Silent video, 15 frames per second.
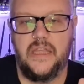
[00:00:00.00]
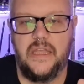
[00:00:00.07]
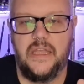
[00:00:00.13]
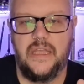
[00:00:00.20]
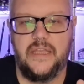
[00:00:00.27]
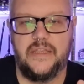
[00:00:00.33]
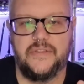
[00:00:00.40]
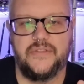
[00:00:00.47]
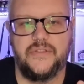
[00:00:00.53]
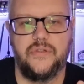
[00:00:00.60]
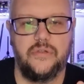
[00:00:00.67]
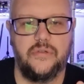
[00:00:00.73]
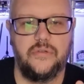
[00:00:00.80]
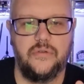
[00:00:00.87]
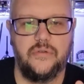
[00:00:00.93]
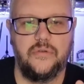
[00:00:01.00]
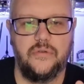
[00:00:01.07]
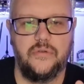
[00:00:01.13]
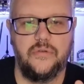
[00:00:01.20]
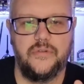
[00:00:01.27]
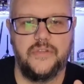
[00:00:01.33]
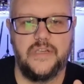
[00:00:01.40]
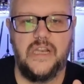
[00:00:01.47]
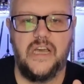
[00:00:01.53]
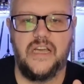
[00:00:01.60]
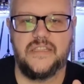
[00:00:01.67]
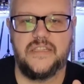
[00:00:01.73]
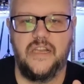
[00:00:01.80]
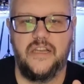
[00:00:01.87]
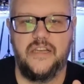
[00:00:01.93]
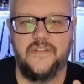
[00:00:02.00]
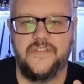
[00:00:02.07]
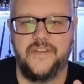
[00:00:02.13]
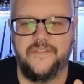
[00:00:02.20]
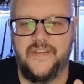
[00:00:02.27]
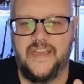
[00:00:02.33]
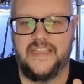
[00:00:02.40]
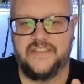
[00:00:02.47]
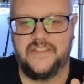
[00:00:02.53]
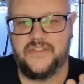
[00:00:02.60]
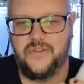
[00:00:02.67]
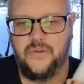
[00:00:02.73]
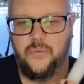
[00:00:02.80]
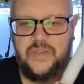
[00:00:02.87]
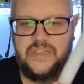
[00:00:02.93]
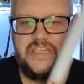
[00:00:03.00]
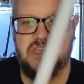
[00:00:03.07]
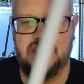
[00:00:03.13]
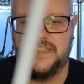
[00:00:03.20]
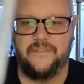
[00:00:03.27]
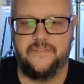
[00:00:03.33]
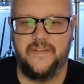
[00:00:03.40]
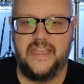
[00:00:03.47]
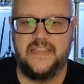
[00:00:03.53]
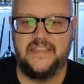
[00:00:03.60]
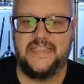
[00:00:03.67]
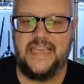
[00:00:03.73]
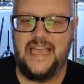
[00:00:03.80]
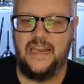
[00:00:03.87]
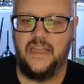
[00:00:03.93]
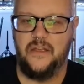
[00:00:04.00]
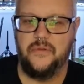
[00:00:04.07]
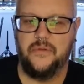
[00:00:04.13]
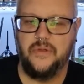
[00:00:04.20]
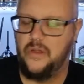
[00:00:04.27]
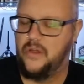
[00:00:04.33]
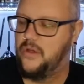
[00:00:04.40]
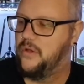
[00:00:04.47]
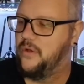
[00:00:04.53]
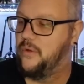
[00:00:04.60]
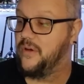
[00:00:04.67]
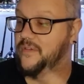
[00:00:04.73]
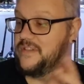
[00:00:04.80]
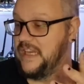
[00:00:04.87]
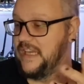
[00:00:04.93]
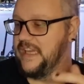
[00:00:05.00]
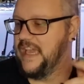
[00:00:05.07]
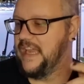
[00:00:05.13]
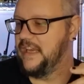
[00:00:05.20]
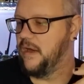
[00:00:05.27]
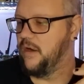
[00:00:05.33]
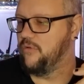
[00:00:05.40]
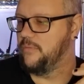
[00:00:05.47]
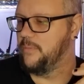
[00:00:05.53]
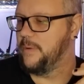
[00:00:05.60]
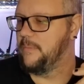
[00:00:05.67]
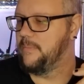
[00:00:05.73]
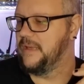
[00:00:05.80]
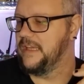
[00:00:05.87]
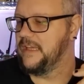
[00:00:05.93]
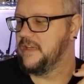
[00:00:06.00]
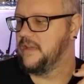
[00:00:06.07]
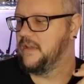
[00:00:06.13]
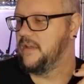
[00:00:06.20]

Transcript: it's called Last Line of Defense, which is a Ven Zallow, who obviously, again, Old Republic.